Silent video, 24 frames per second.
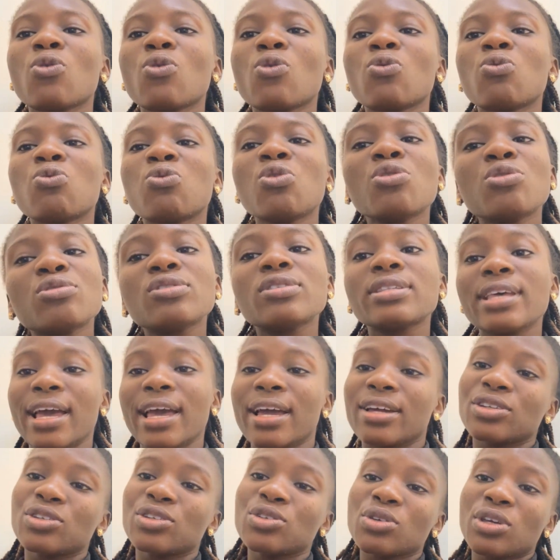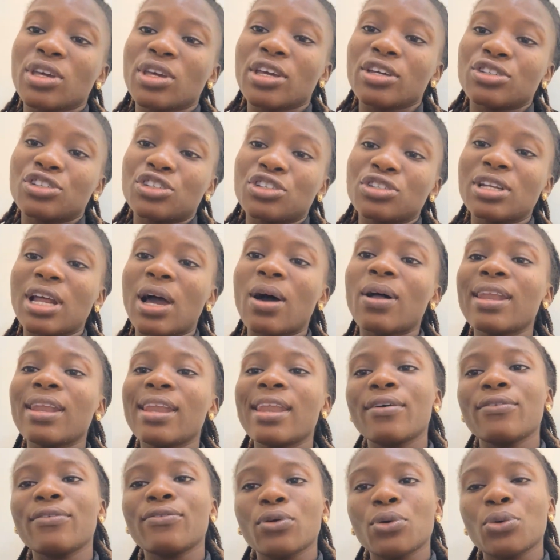whose educational
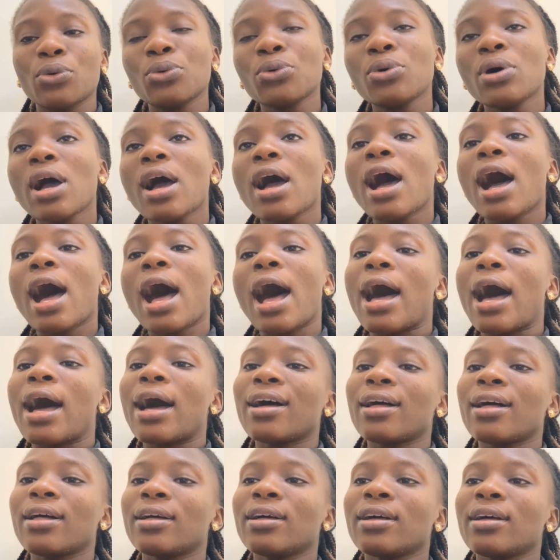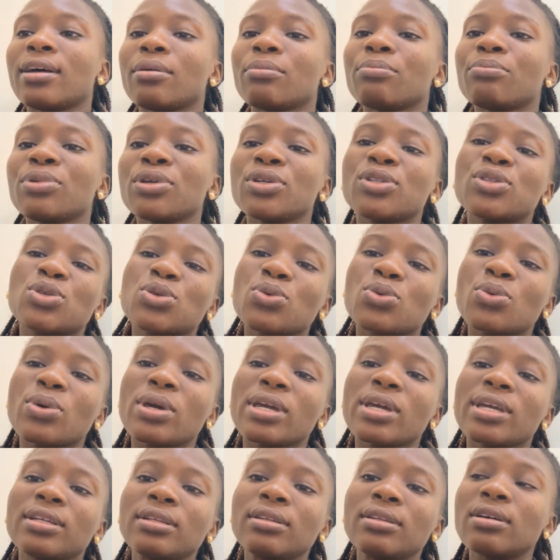level are
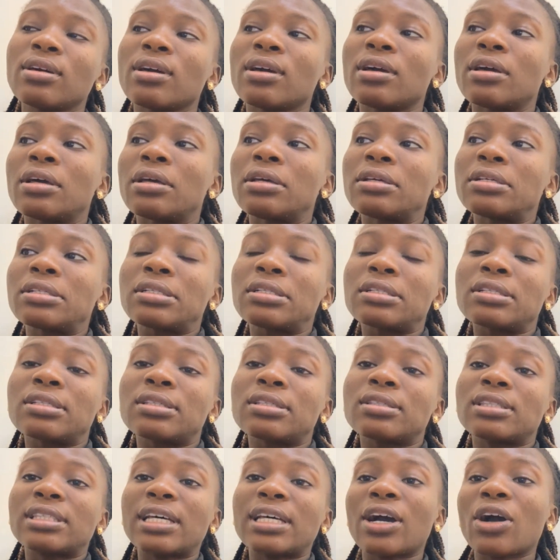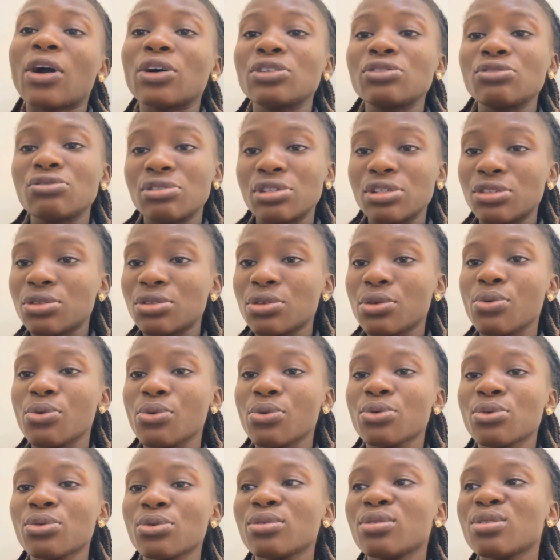between secondary
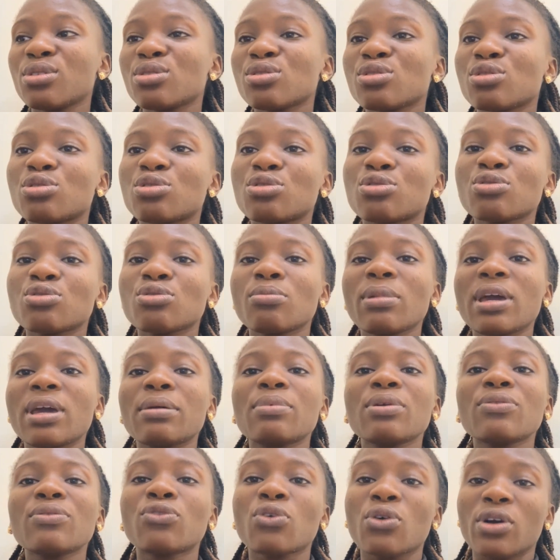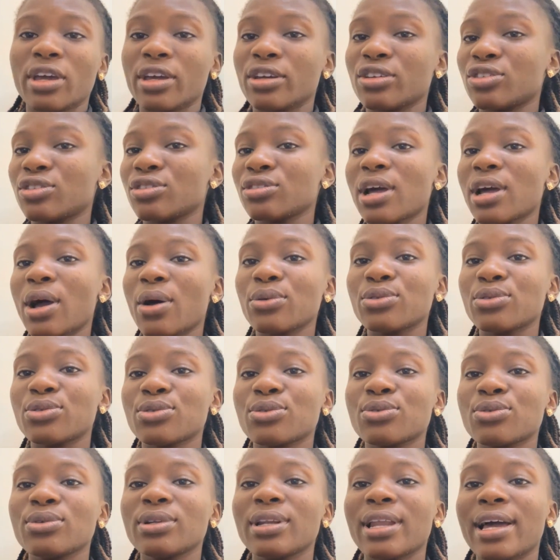school to maybe vocational
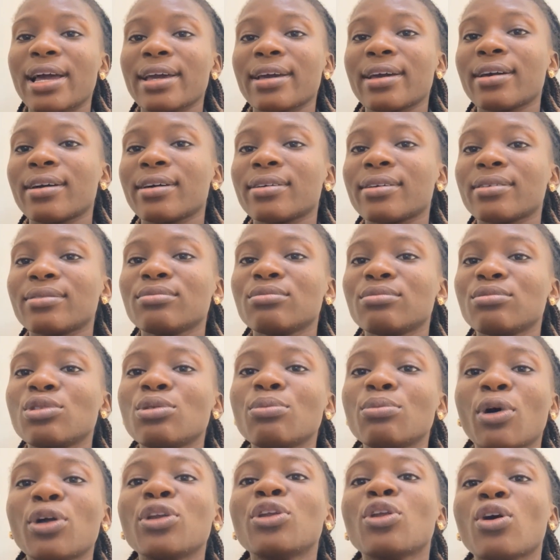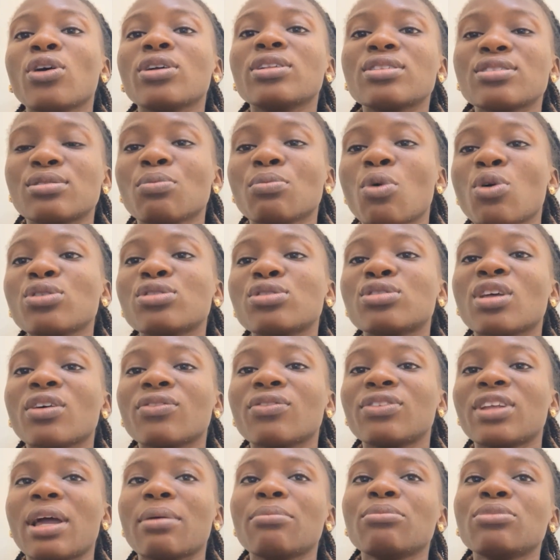school, like, but not most
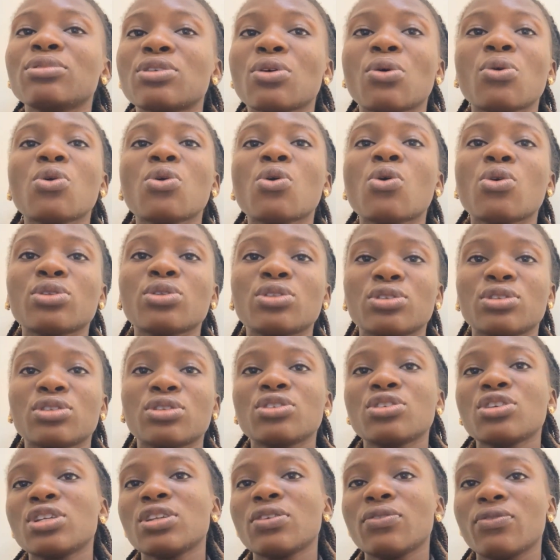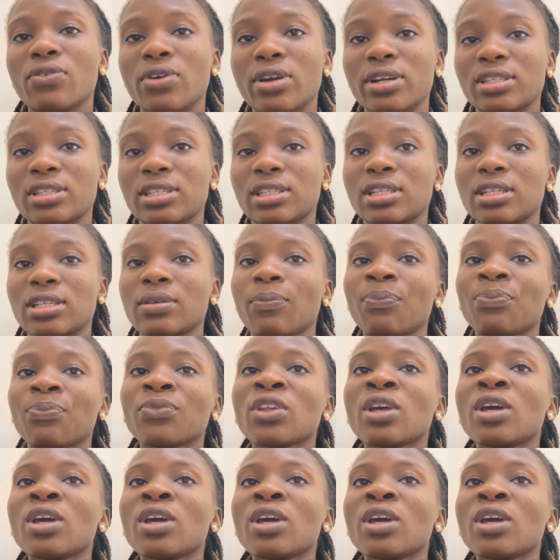of them don't go to the university,